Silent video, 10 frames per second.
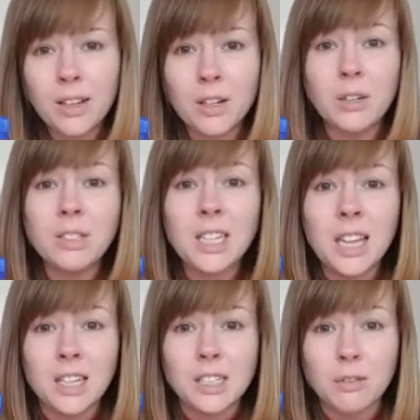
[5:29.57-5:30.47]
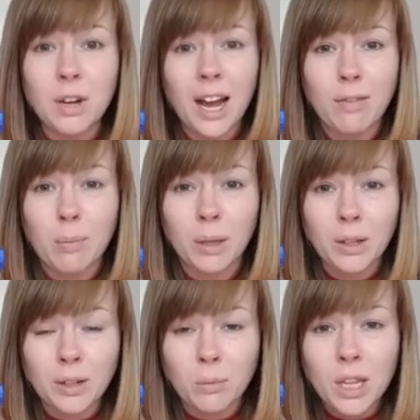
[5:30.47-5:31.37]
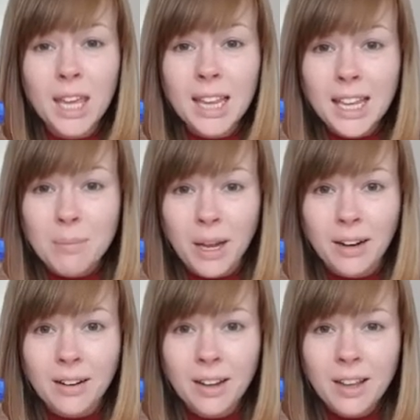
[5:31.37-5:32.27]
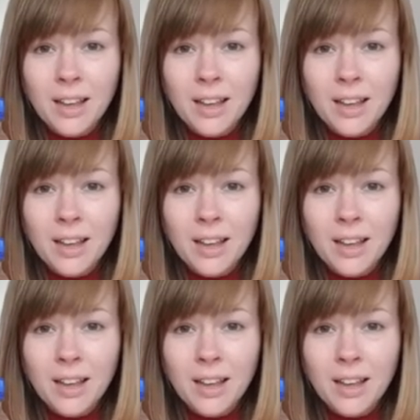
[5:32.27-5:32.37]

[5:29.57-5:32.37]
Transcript: You'll see this if you have a balloon with helium in.